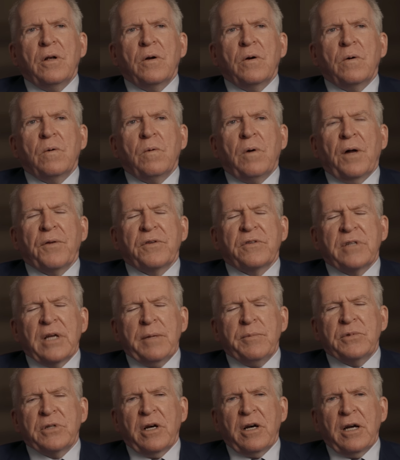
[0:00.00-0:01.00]
while at the
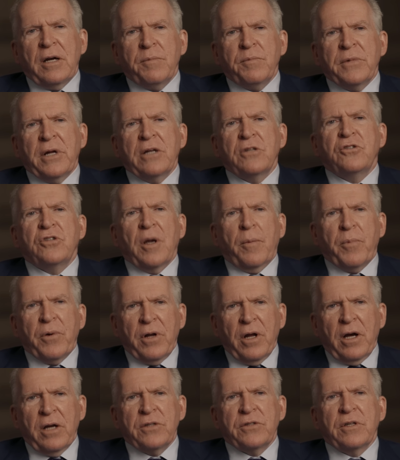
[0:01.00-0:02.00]
same time not
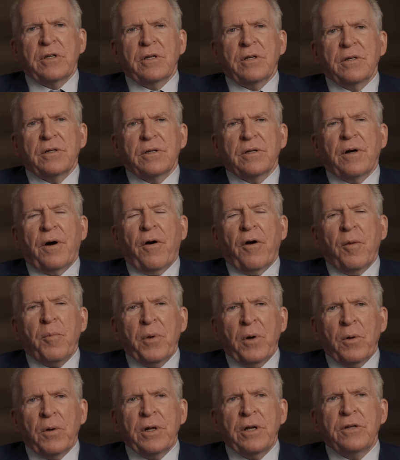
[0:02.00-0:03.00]
jeopardizing our
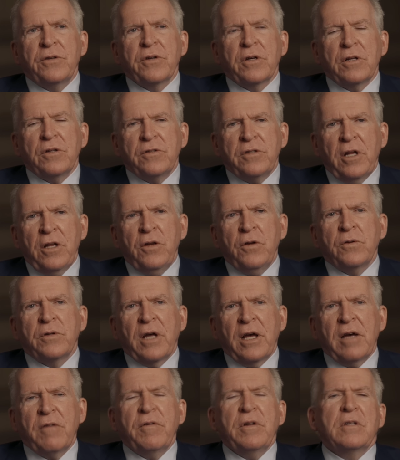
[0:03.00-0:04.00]
ability to continue
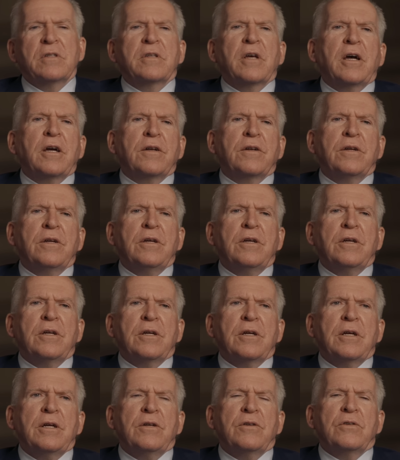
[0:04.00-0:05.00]
to have insight
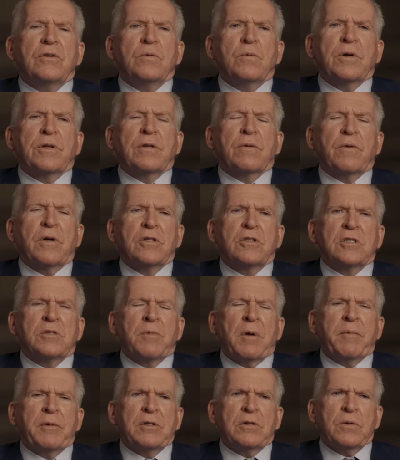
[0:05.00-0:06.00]
into what the Russians
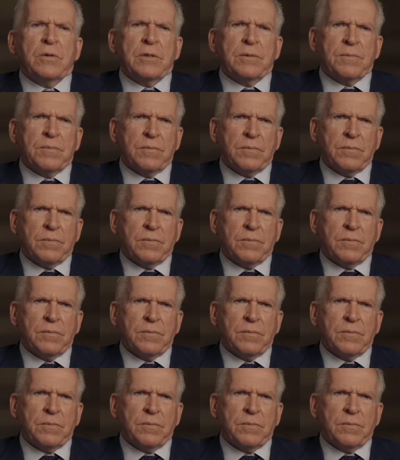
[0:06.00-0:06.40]
might be doing.